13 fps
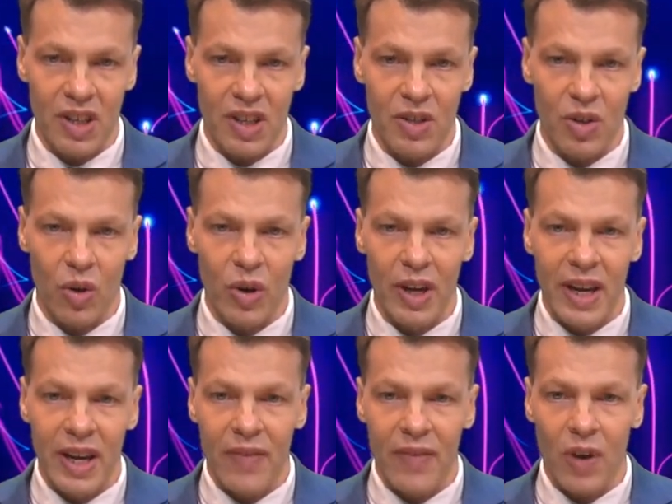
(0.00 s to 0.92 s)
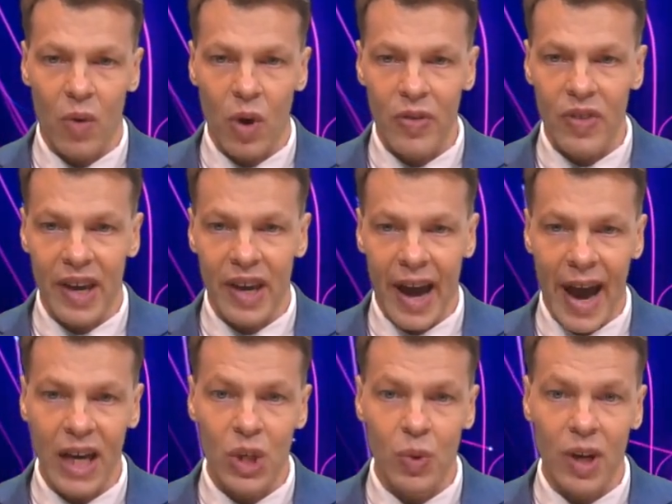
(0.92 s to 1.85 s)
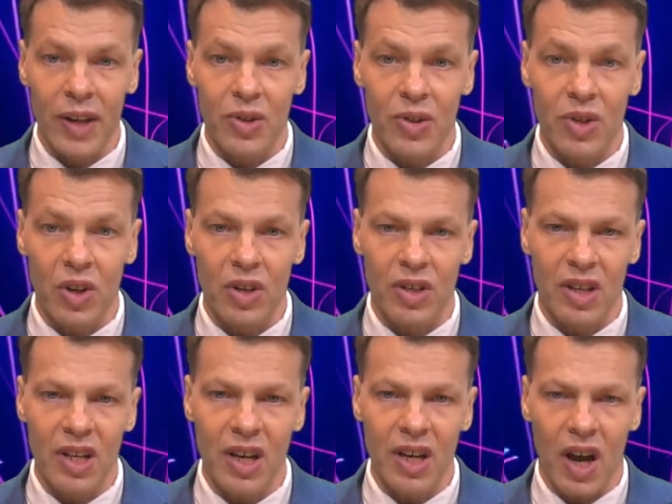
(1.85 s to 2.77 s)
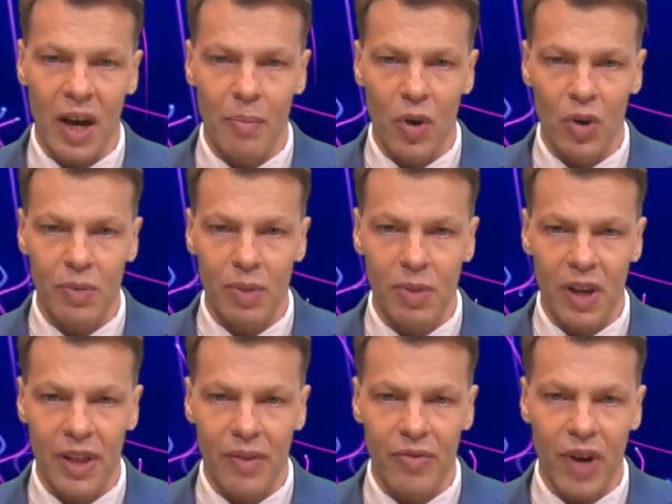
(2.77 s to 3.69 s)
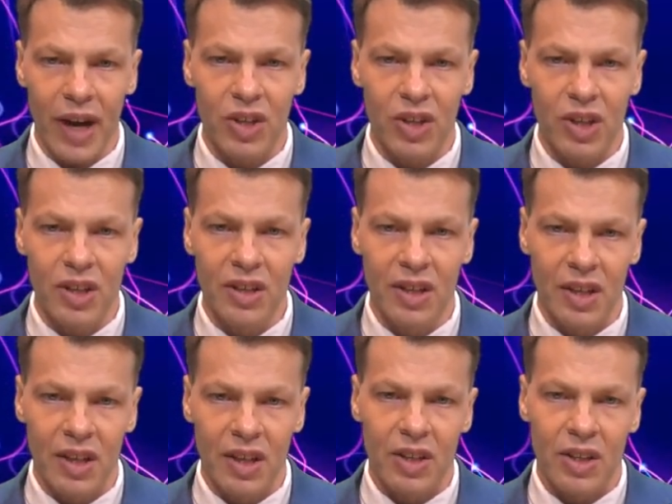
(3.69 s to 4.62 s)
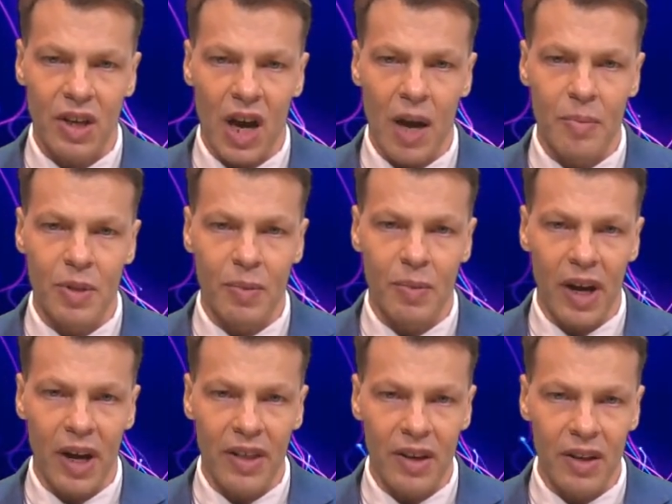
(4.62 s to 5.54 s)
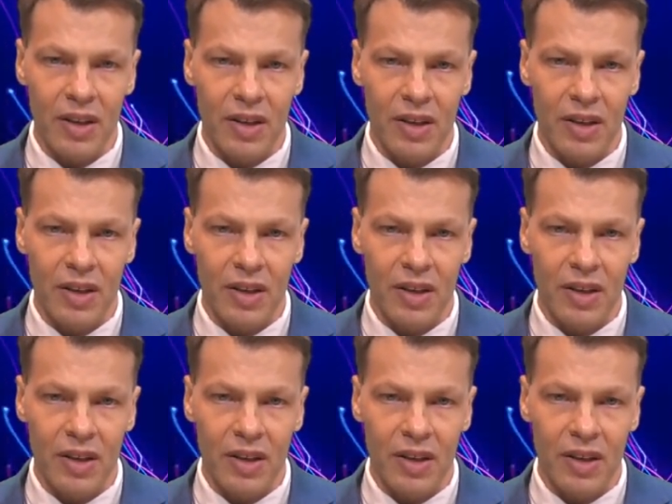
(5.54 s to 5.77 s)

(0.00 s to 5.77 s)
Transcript: So if I want the actual uncertainty, I multiply the fraction times by the